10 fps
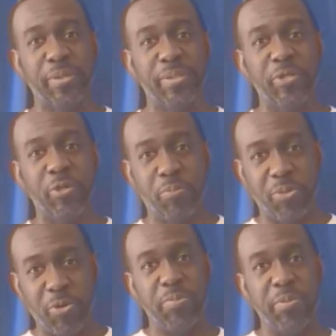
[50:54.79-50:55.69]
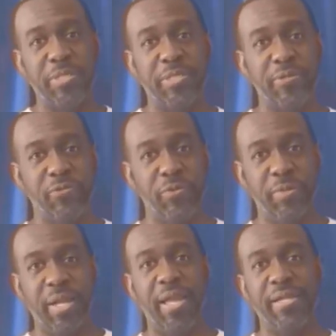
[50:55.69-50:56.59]
your purpose
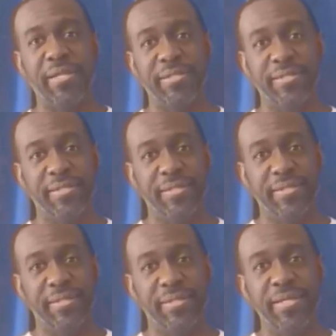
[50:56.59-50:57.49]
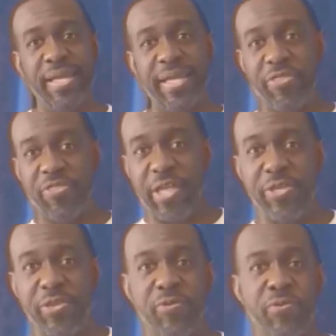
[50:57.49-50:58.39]
from God. Again, thank
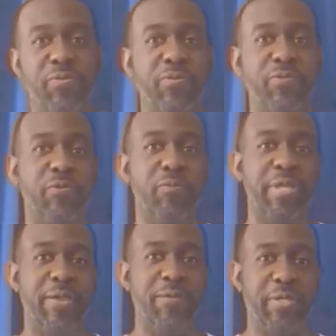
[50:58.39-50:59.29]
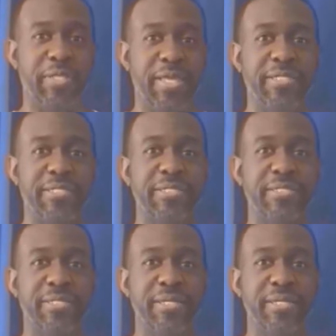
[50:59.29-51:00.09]
you for being with us.